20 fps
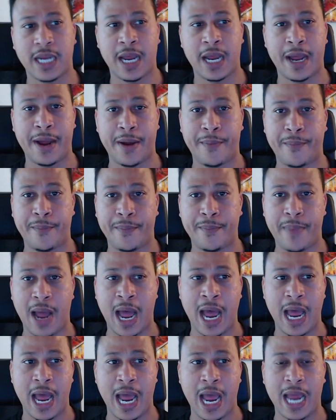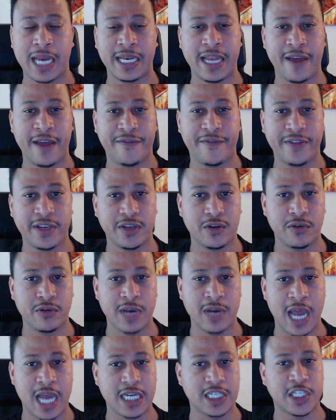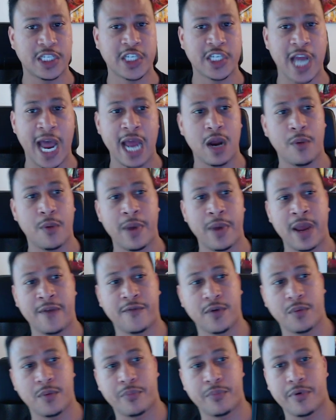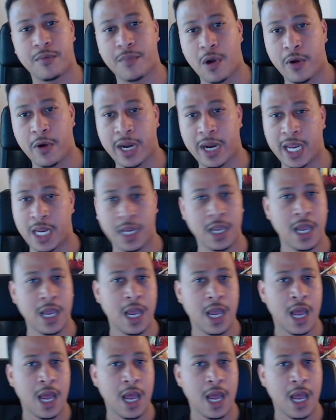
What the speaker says: I definitely do not shy away from promoting